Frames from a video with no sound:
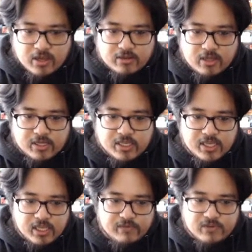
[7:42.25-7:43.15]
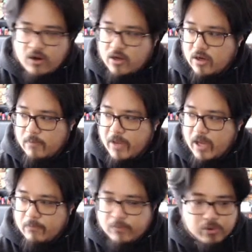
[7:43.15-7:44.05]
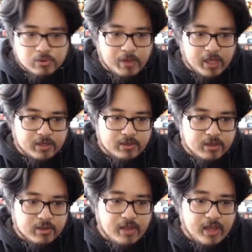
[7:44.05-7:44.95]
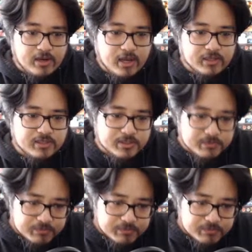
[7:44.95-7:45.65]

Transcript: that heaved on a bamboo bed that night.